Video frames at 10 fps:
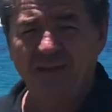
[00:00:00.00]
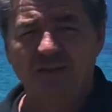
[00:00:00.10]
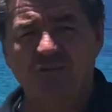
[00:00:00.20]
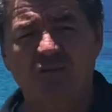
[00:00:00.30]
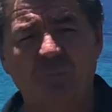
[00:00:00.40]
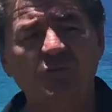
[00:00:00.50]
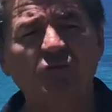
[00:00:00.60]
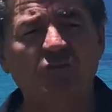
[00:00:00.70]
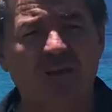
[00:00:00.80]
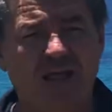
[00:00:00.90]

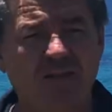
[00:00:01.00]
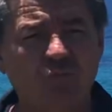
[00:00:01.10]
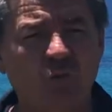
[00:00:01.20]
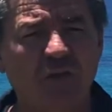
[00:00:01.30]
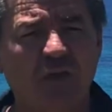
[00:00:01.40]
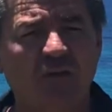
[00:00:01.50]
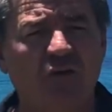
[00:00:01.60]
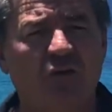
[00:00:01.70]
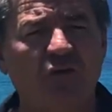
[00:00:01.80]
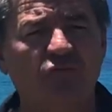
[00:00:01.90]
temperatures last weekend,
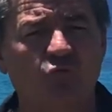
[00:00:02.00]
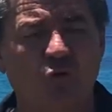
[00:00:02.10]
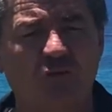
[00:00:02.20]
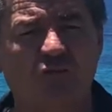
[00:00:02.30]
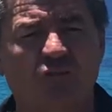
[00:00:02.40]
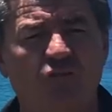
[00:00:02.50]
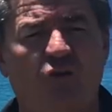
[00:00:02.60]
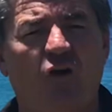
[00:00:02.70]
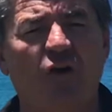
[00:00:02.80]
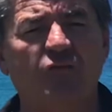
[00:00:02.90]
guys, reached as
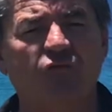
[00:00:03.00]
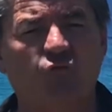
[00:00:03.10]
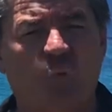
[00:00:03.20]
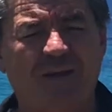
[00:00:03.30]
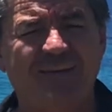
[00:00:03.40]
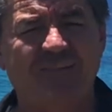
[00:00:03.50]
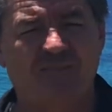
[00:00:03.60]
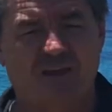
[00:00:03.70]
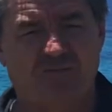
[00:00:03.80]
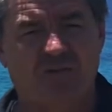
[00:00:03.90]
high as
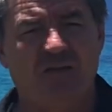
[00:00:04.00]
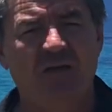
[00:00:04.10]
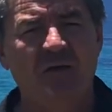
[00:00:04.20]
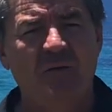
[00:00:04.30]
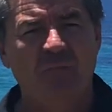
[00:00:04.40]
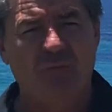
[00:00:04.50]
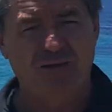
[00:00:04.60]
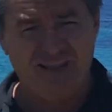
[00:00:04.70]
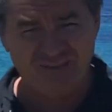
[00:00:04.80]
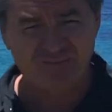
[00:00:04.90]
27
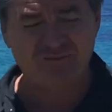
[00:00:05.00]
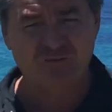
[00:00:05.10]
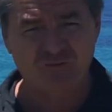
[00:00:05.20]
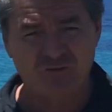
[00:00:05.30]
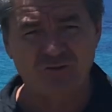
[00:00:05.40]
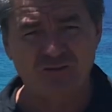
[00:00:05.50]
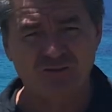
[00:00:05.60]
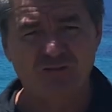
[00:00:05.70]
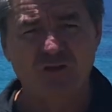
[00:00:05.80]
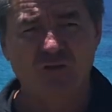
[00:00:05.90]
plus
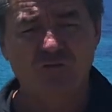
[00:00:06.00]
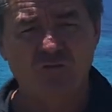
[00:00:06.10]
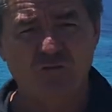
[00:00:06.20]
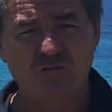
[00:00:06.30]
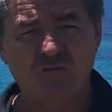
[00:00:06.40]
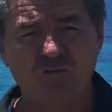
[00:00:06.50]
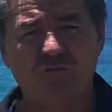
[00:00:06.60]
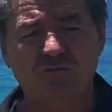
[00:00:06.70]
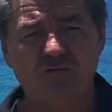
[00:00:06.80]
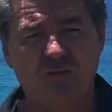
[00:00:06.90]
degrees sea
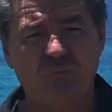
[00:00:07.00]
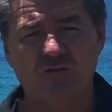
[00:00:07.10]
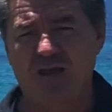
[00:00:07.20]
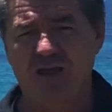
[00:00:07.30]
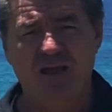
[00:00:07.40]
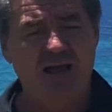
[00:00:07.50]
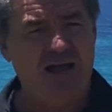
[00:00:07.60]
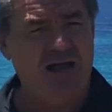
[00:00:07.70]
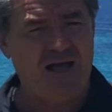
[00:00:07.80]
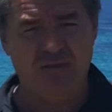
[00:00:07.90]
surface temperature.
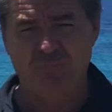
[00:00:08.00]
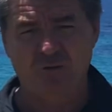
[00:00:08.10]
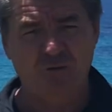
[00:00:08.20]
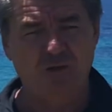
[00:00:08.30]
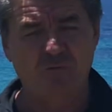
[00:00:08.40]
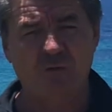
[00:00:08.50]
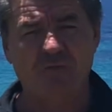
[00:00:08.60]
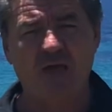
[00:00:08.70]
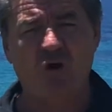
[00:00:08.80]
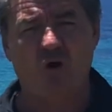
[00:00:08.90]
Unbelievable,
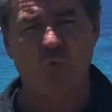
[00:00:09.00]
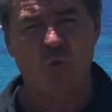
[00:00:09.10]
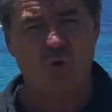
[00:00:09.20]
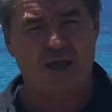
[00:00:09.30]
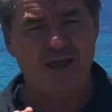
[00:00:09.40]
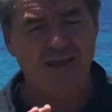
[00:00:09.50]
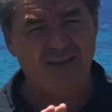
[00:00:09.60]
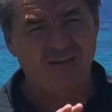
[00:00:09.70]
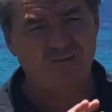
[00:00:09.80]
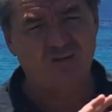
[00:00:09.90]
and that hot water
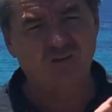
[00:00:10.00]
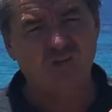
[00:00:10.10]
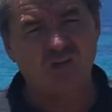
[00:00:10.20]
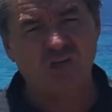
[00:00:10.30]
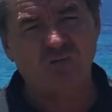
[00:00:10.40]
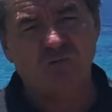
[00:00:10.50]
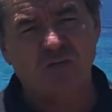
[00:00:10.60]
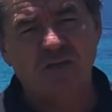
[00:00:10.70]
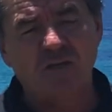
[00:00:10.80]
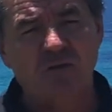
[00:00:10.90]
is
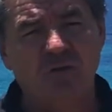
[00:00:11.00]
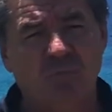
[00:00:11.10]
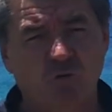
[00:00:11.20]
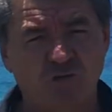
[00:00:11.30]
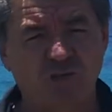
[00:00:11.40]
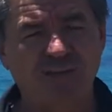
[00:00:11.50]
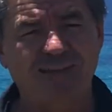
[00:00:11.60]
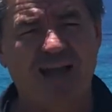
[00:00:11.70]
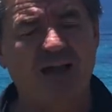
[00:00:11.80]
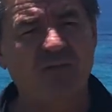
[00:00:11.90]
continually pushing
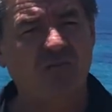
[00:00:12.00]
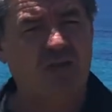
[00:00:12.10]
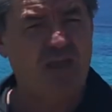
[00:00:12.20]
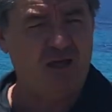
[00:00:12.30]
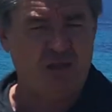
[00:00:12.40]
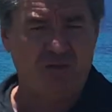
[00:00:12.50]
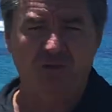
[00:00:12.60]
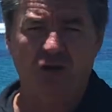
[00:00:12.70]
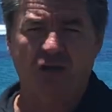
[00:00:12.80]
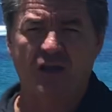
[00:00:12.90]
down. There's a hell of a
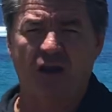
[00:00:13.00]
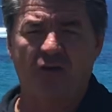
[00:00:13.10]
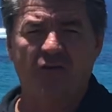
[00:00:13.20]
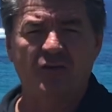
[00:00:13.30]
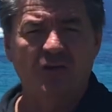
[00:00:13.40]
lot of current,